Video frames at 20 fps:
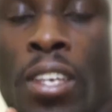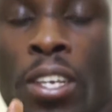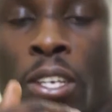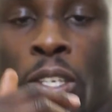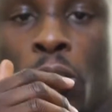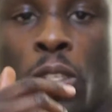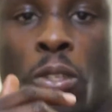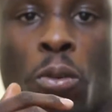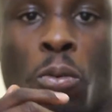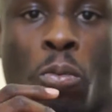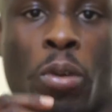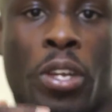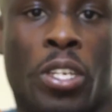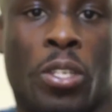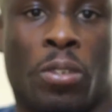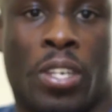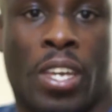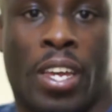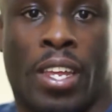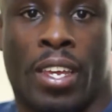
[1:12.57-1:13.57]
so that when you
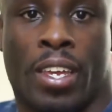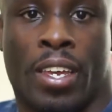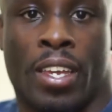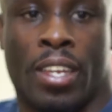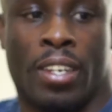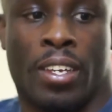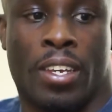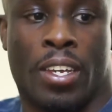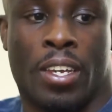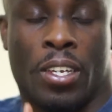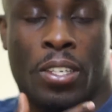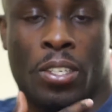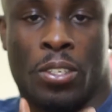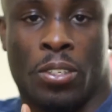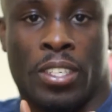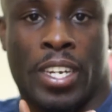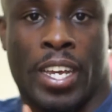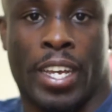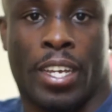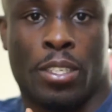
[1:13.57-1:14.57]
get hit, your
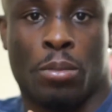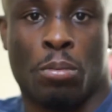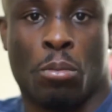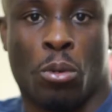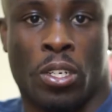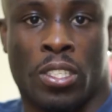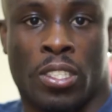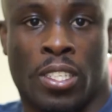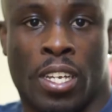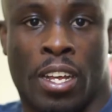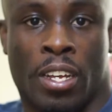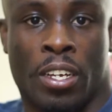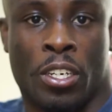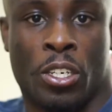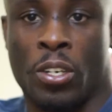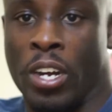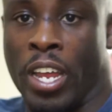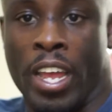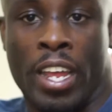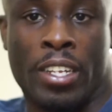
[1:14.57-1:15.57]
neck is more solid,
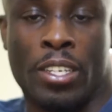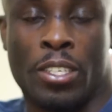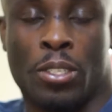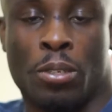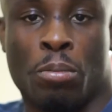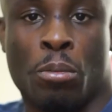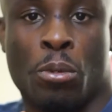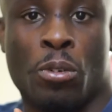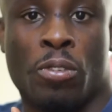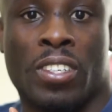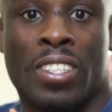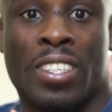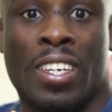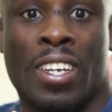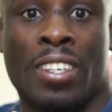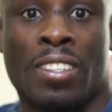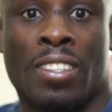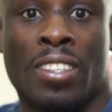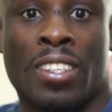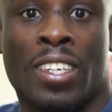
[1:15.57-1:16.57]
your head doesn't move as
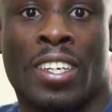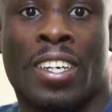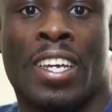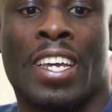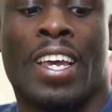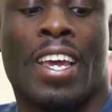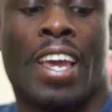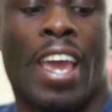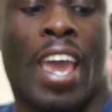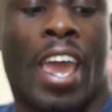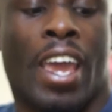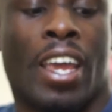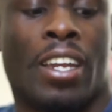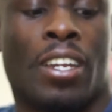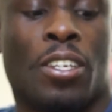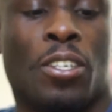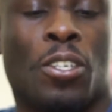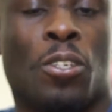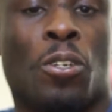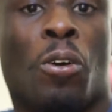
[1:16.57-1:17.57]
easily, and
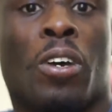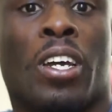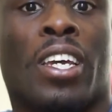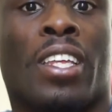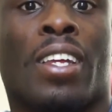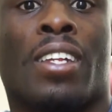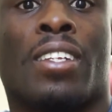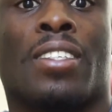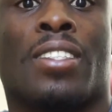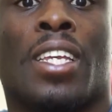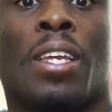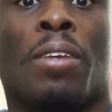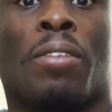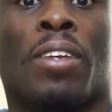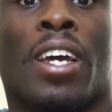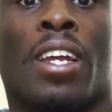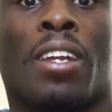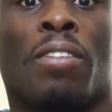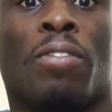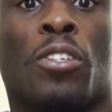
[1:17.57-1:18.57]
you don't get that same
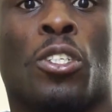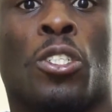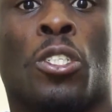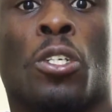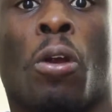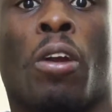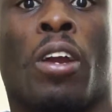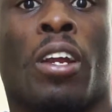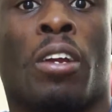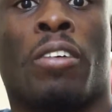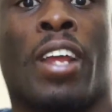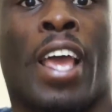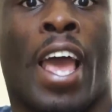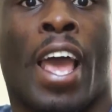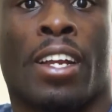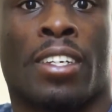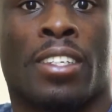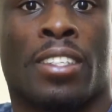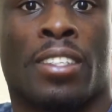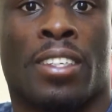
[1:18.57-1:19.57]
kind of jarring
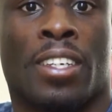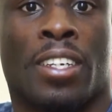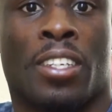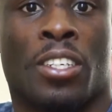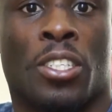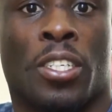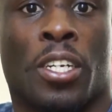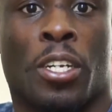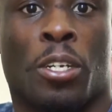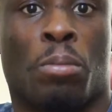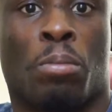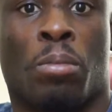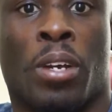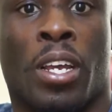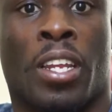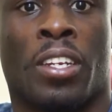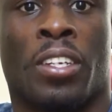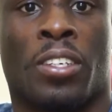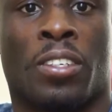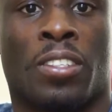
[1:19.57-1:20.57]
reaction that can shake your
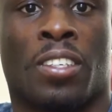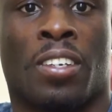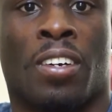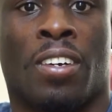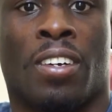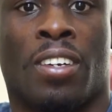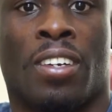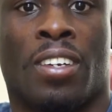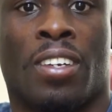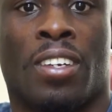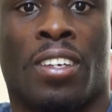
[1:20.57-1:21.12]
brain in your skull.